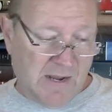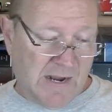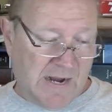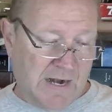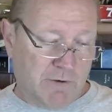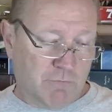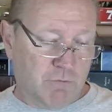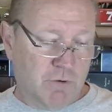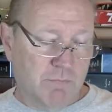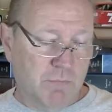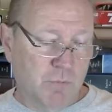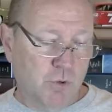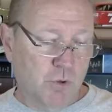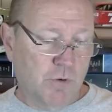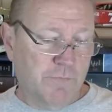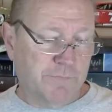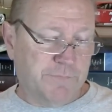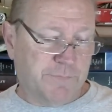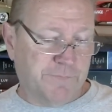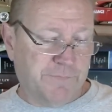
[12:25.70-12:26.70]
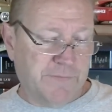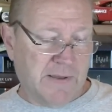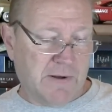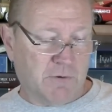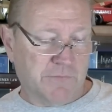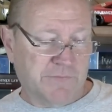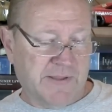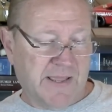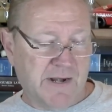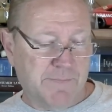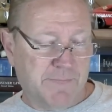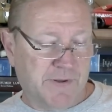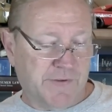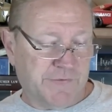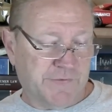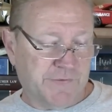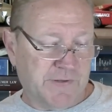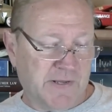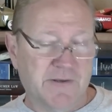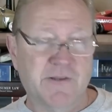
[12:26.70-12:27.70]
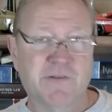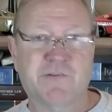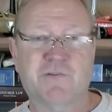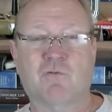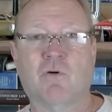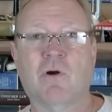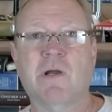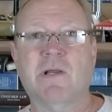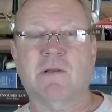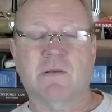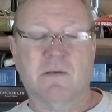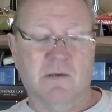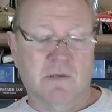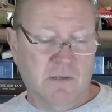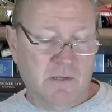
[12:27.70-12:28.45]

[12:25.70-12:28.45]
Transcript: are removed from federal databases and destroyed,